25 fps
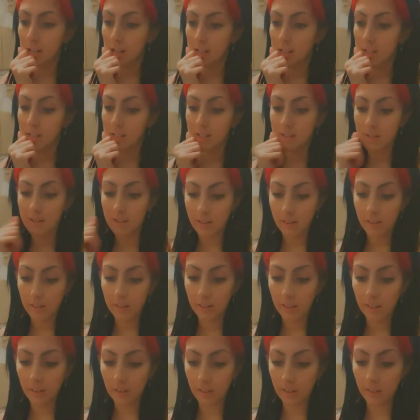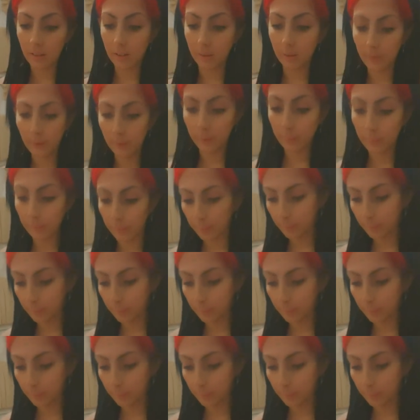trying to um,